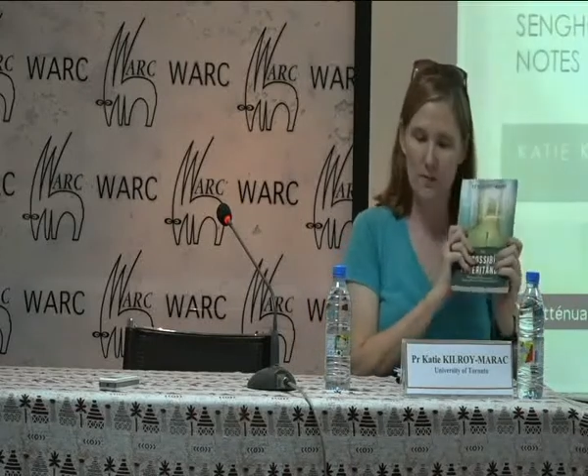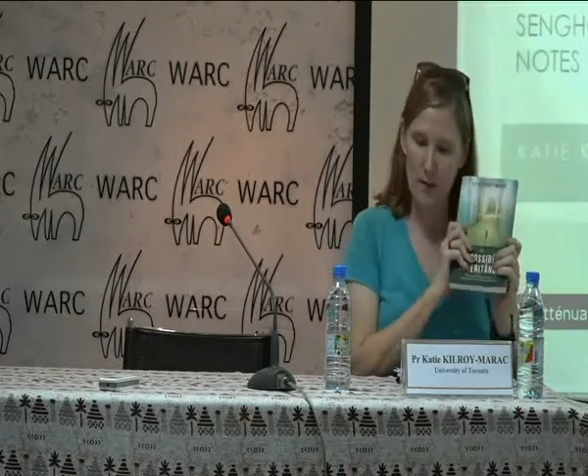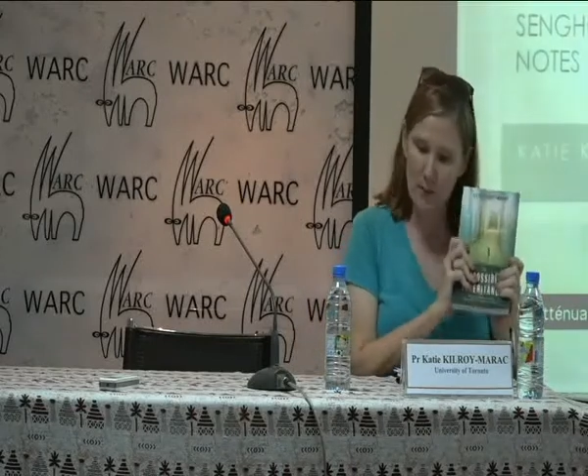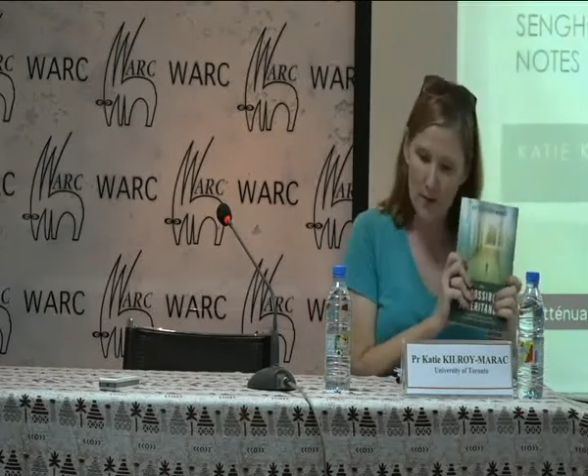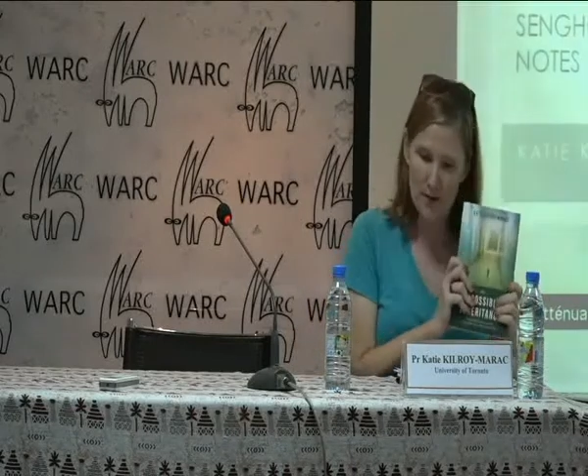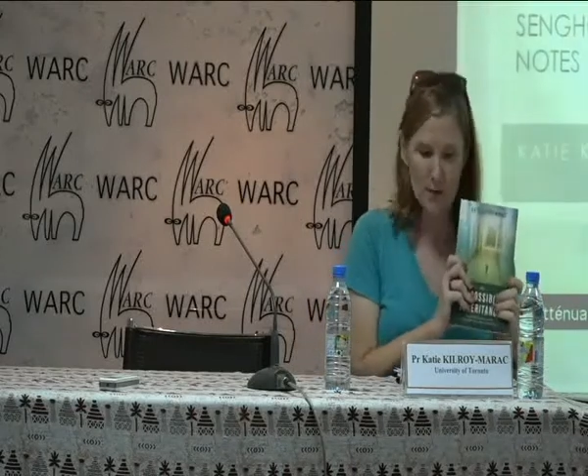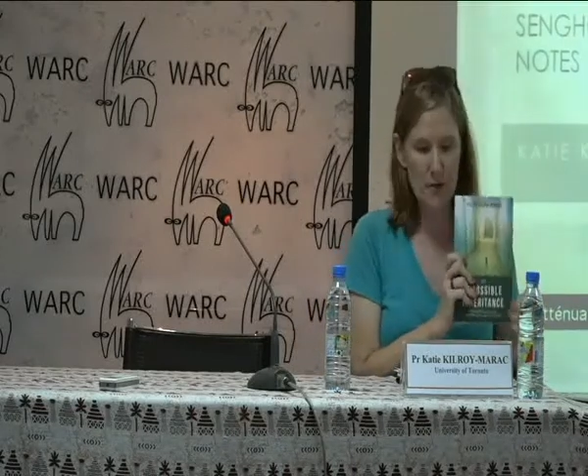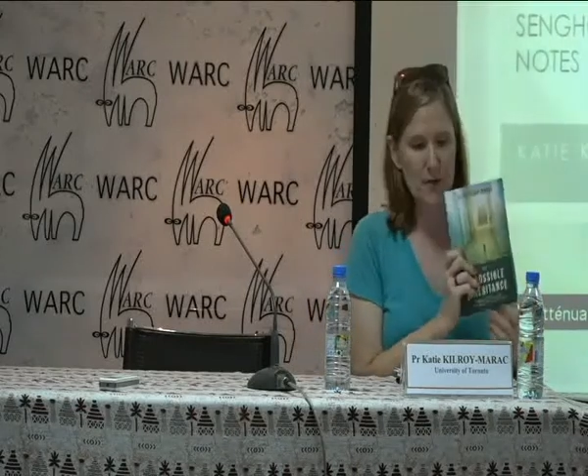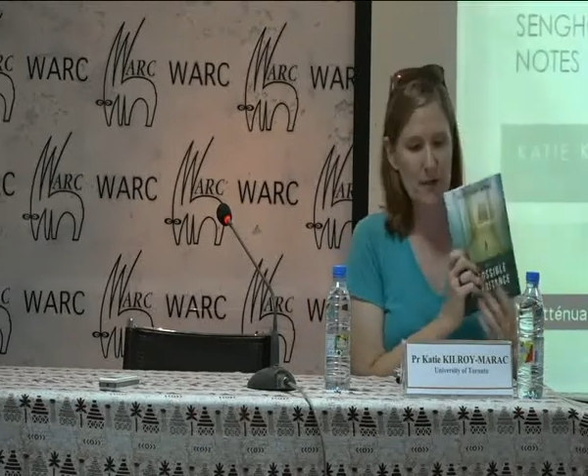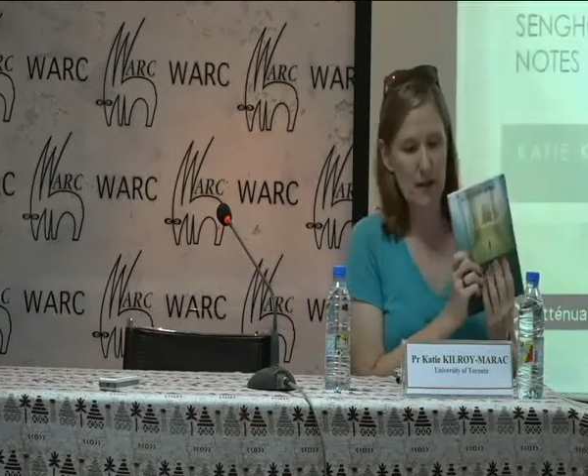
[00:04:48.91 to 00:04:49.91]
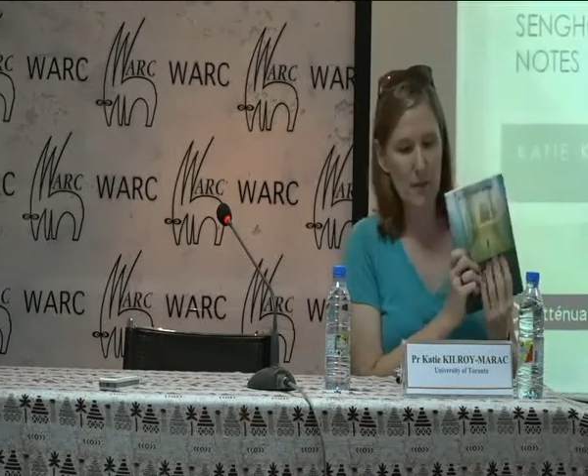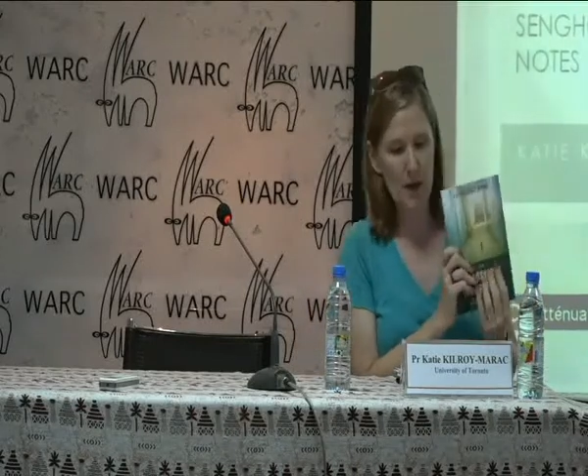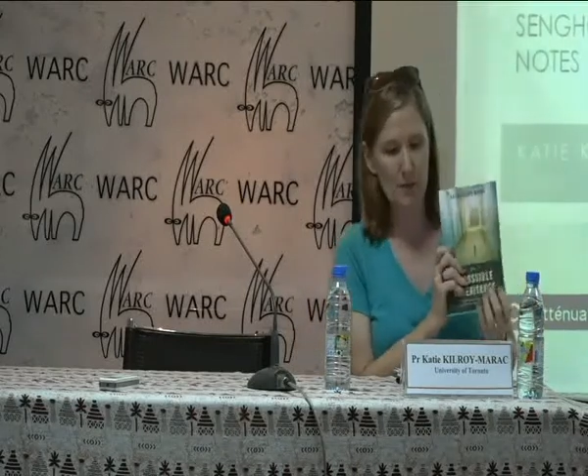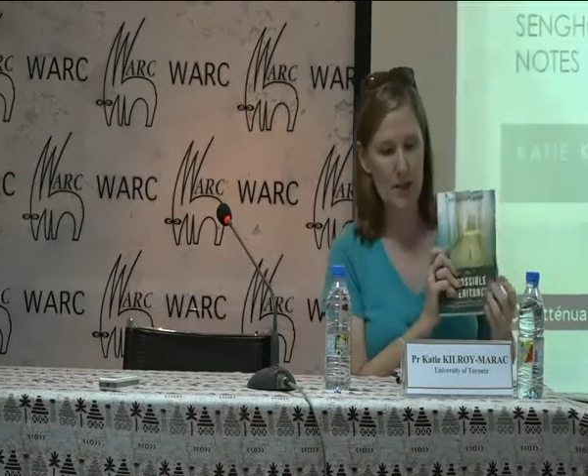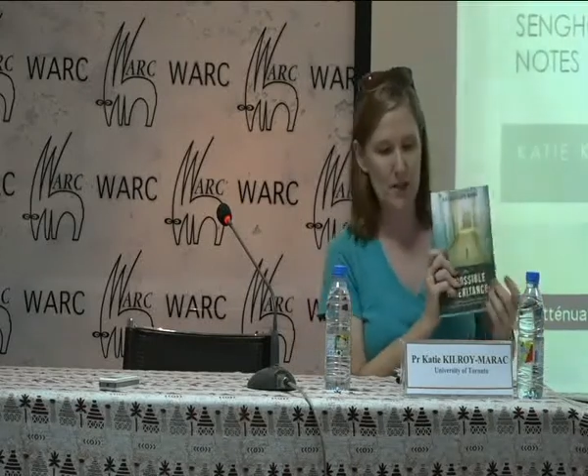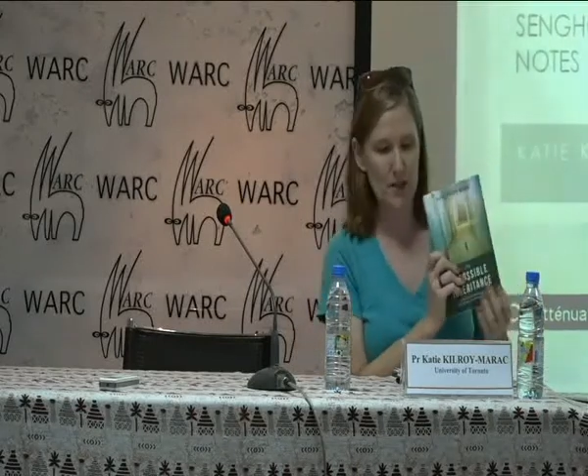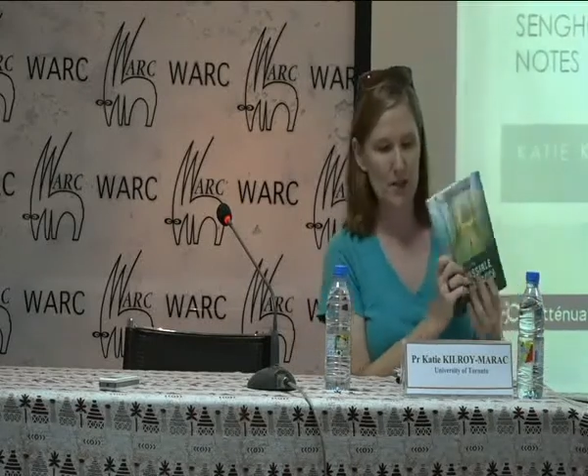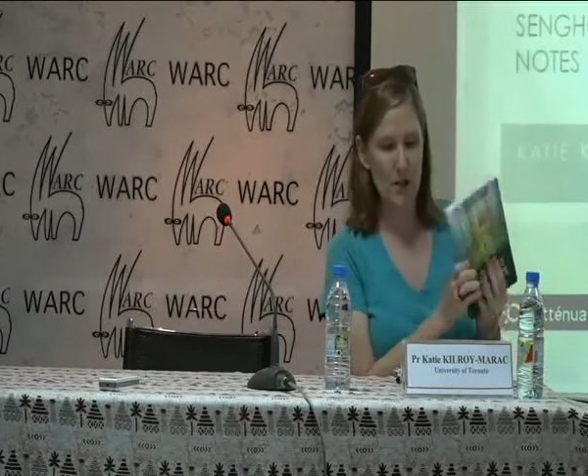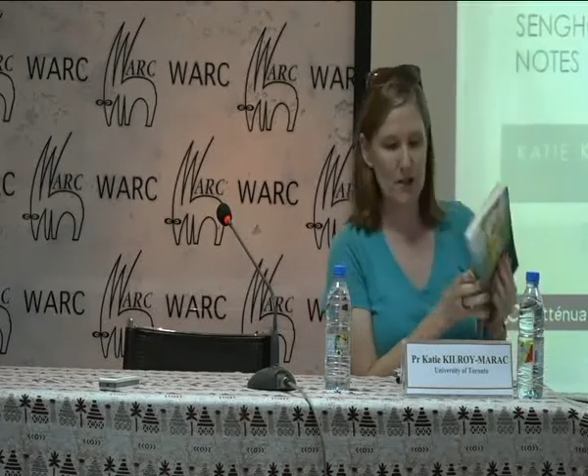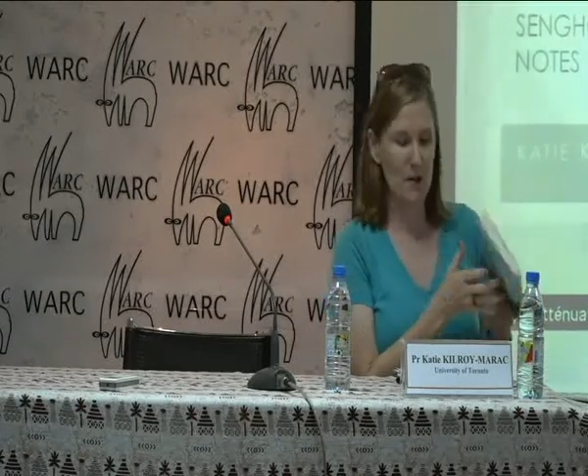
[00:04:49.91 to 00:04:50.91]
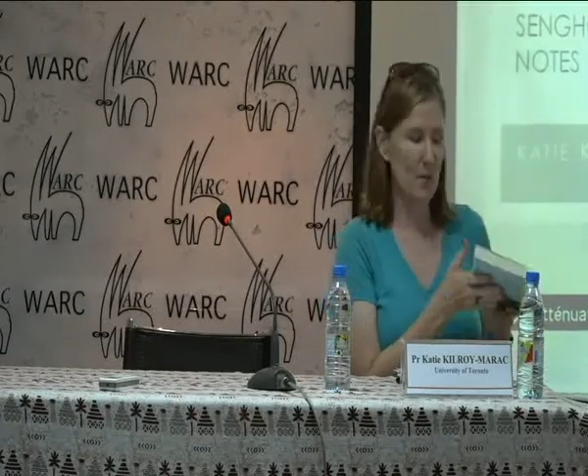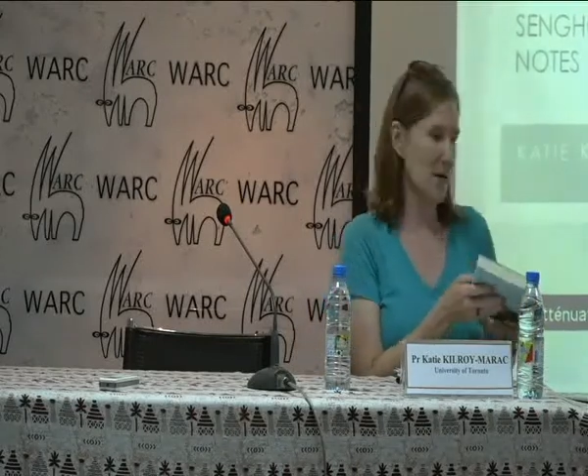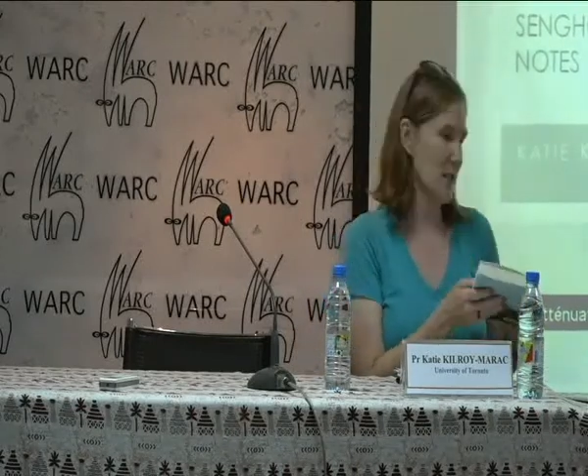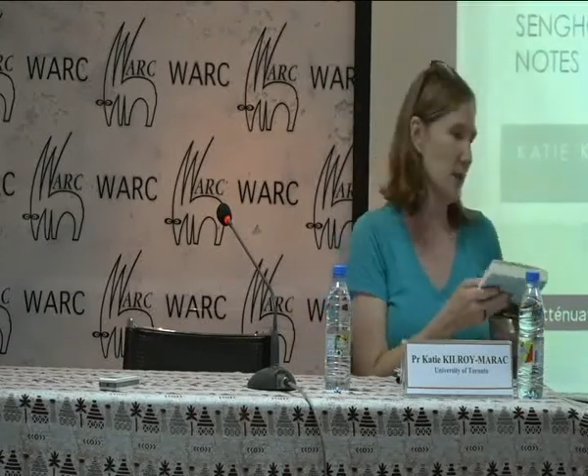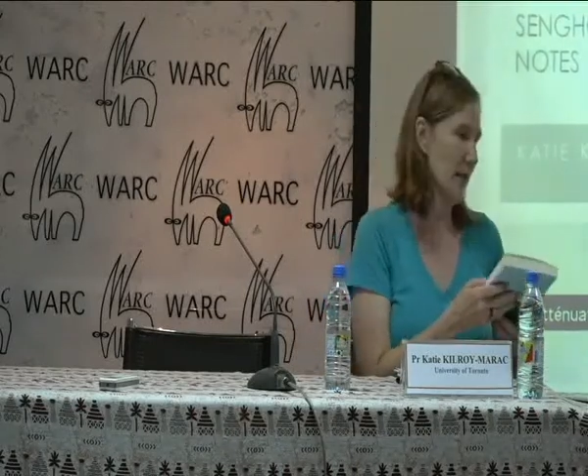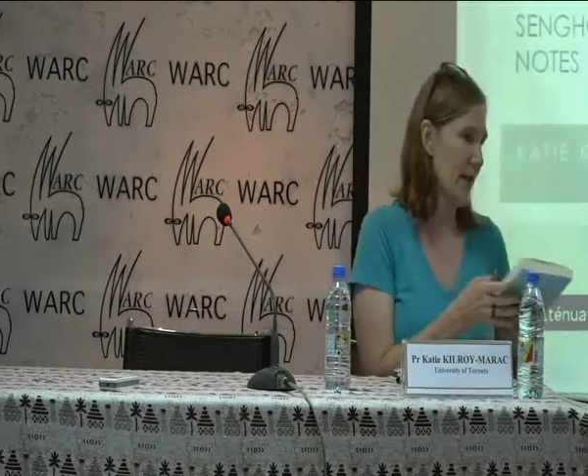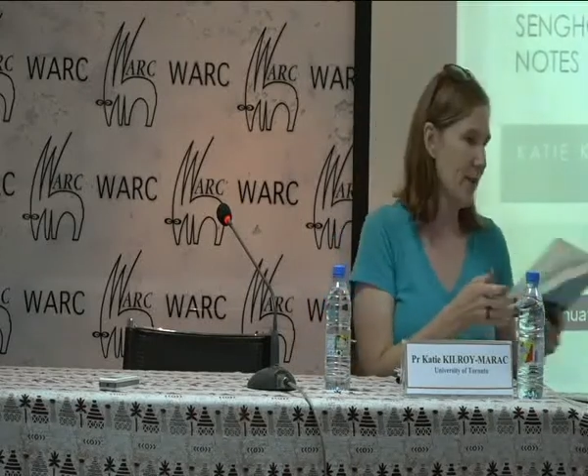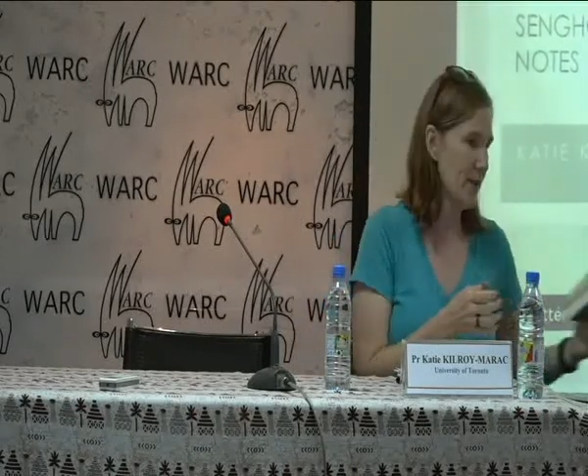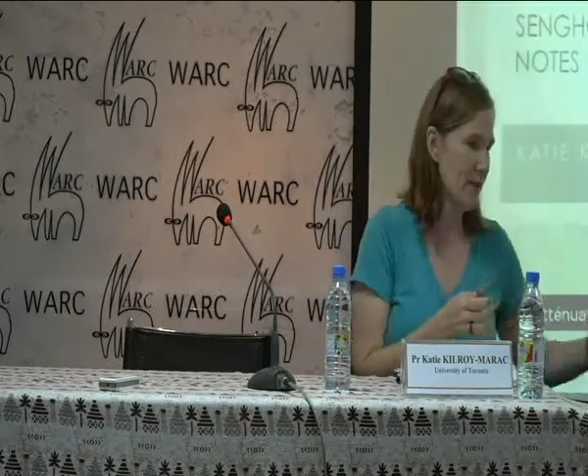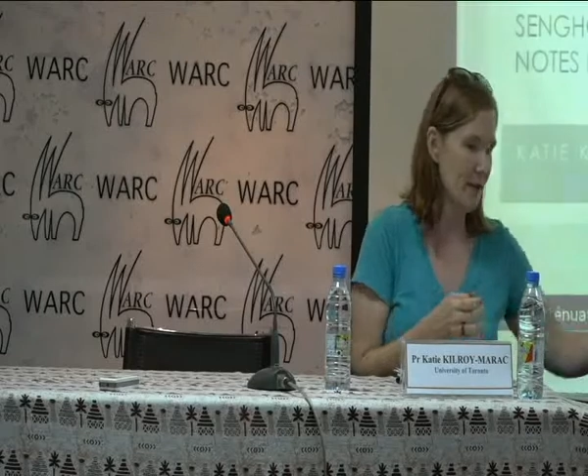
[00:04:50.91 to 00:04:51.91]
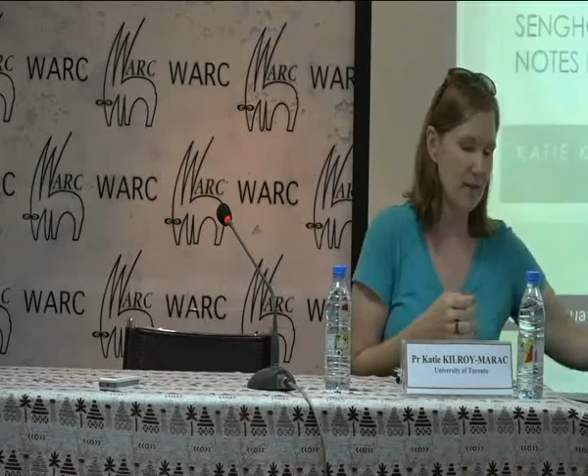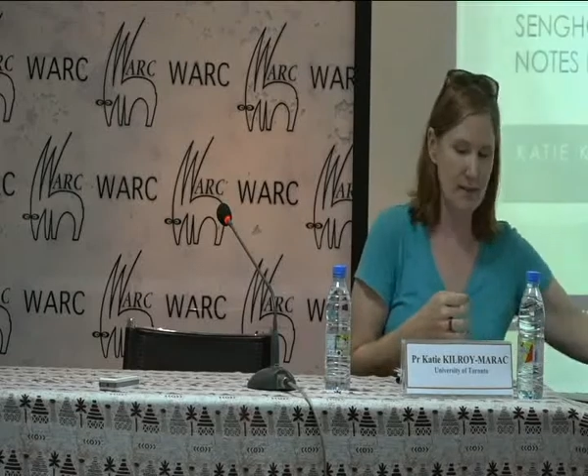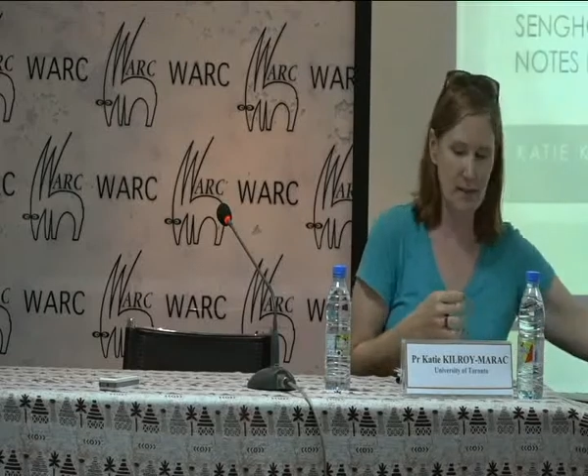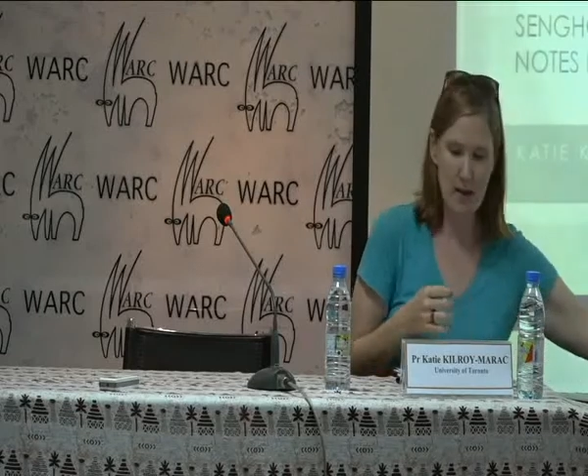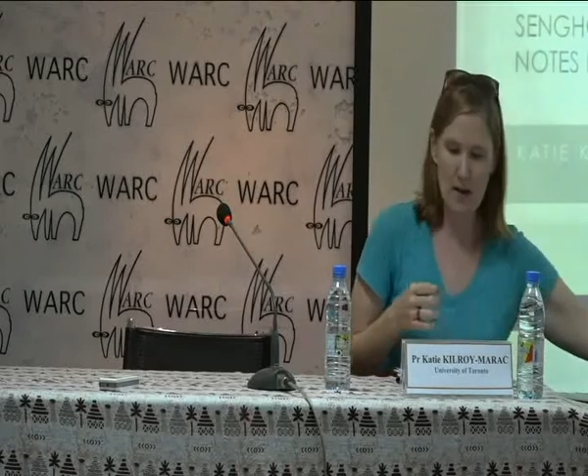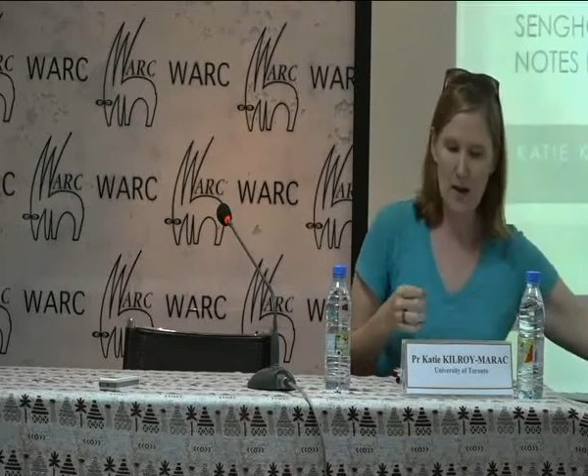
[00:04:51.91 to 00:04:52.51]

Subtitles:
my book that was recently published called An Impossible Inheritance,